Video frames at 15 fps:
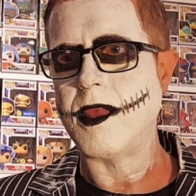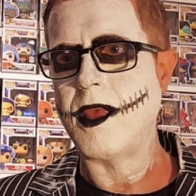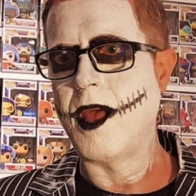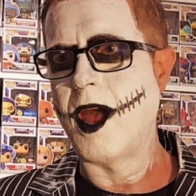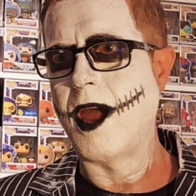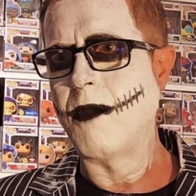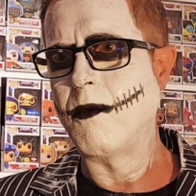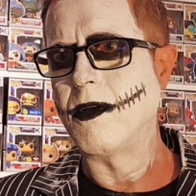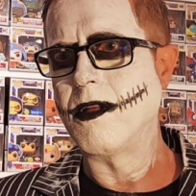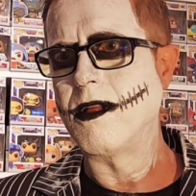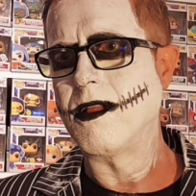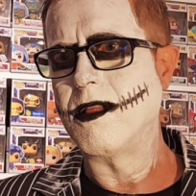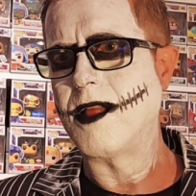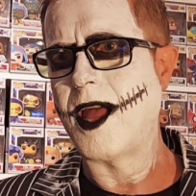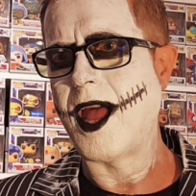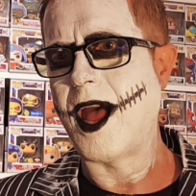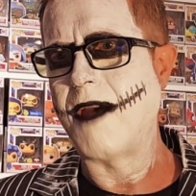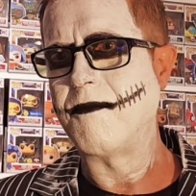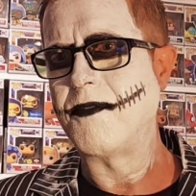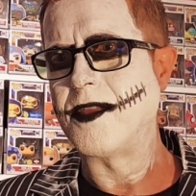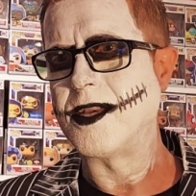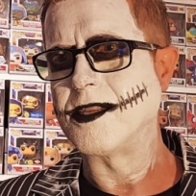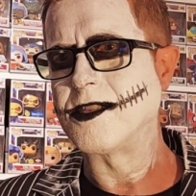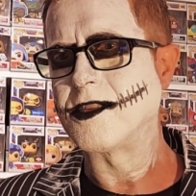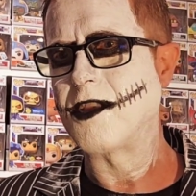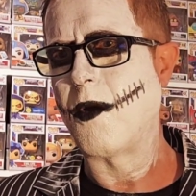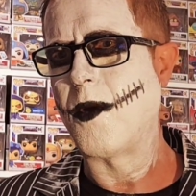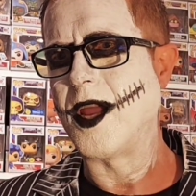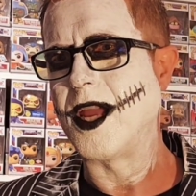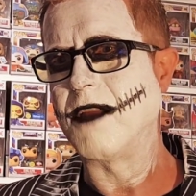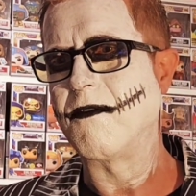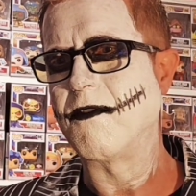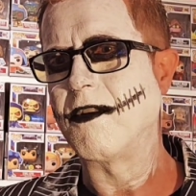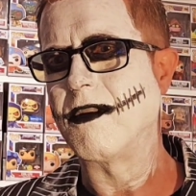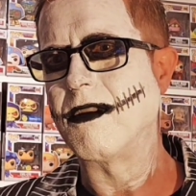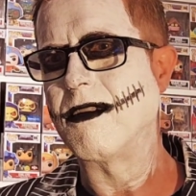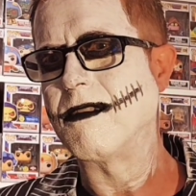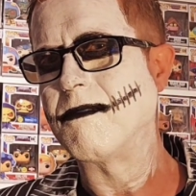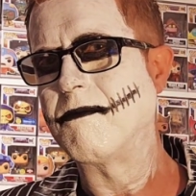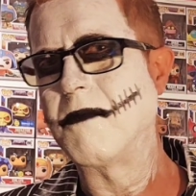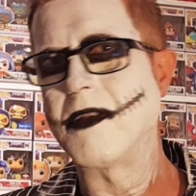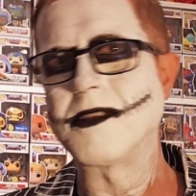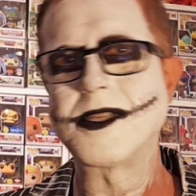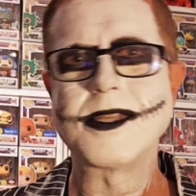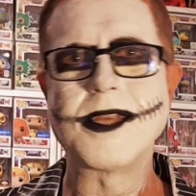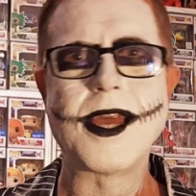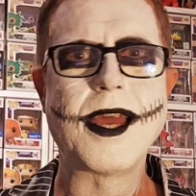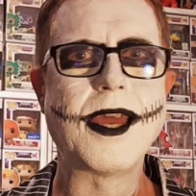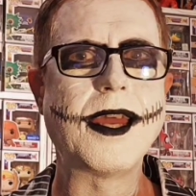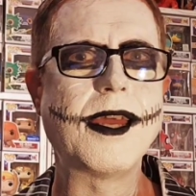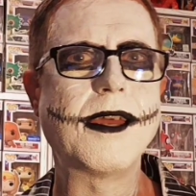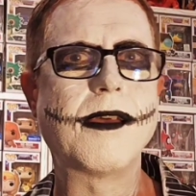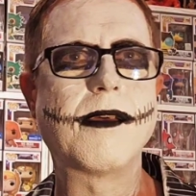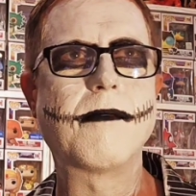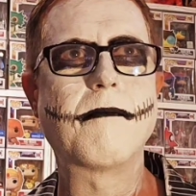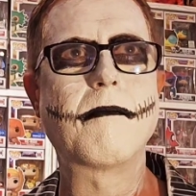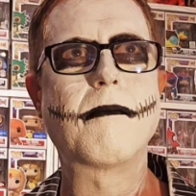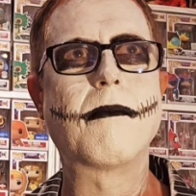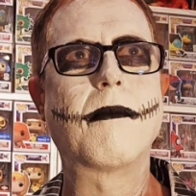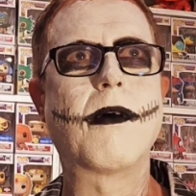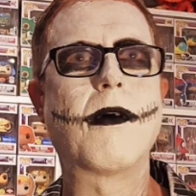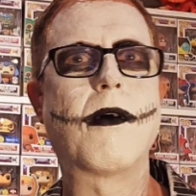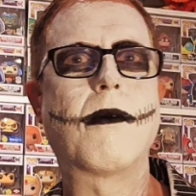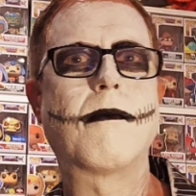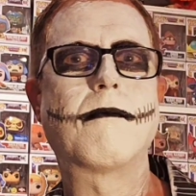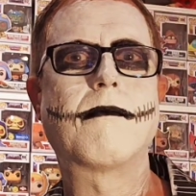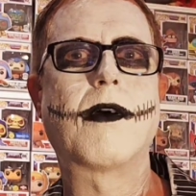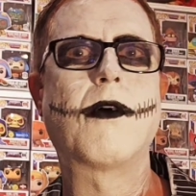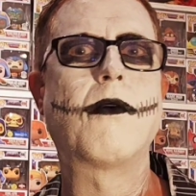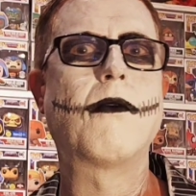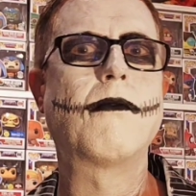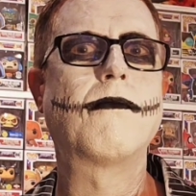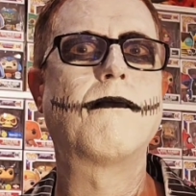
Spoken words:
I will have this going for, I'll say, how